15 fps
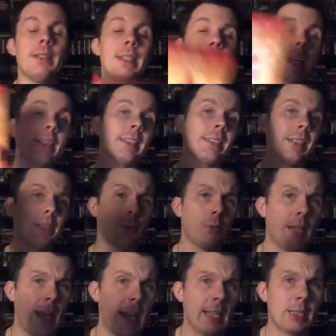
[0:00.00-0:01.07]
yes, this
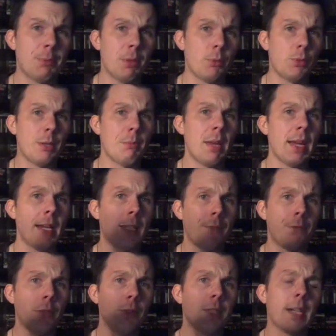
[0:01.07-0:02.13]
has been remade a
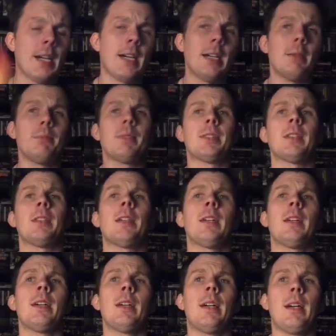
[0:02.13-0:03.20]
few times.
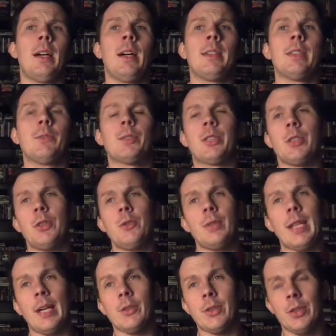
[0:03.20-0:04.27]
Uh, there was the
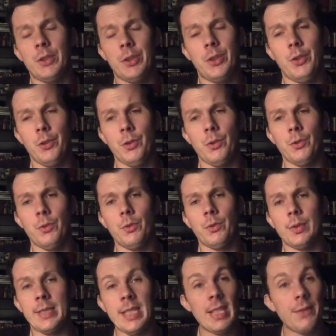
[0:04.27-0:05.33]
2002
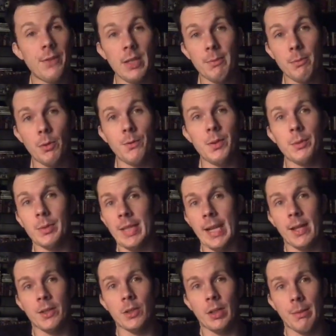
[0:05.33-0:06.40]
TV movie with
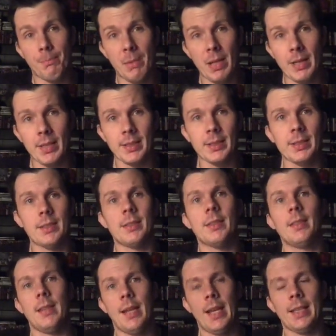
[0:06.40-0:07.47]
Angela Bettis
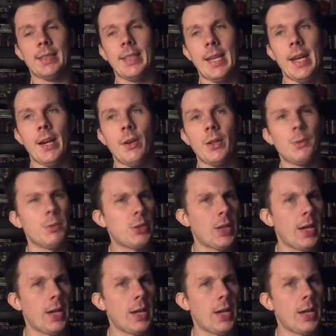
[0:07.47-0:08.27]
as Carrie, which